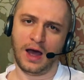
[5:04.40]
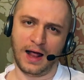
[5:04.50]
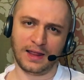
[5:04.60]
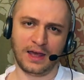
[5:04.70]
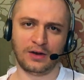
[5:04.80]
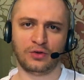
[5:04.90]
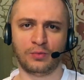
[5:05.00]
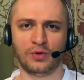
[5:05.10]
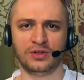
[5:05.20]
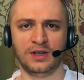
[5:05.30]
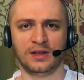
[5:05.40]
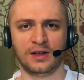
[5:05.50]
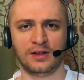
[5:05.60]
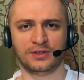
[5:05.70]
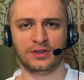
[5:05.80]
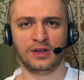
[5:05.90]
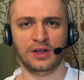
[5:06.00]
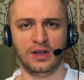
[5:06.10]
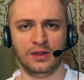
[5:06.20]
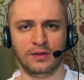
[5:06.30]
I'll get into more details
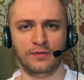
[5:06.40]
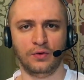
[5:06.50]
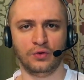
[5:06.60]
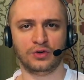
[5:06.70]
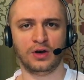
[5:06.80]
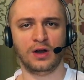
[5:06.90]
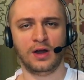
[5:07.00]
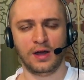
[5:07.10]
in the future,